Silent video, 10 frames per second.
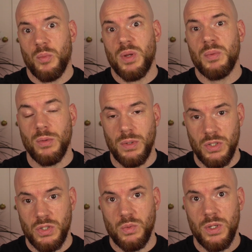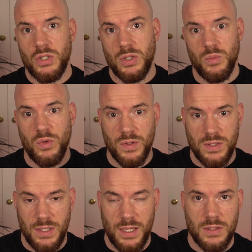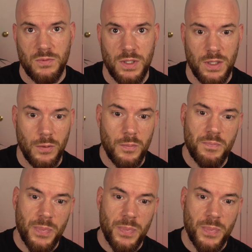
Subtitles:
people will just switch and move on to the next video.